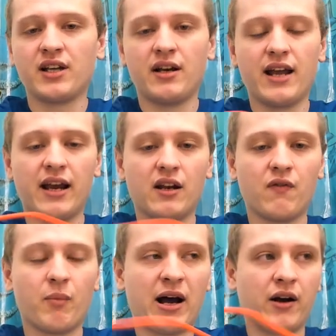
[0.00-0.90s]
negative
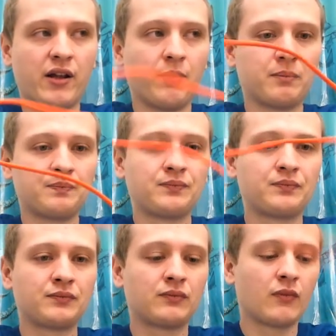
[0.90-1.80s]
about it.
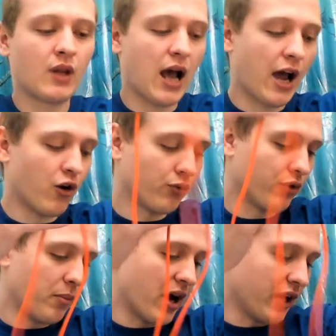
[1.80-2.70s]
I don't really
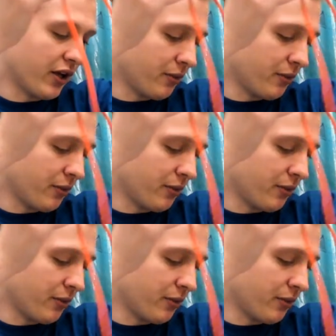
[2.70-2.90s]
mind it.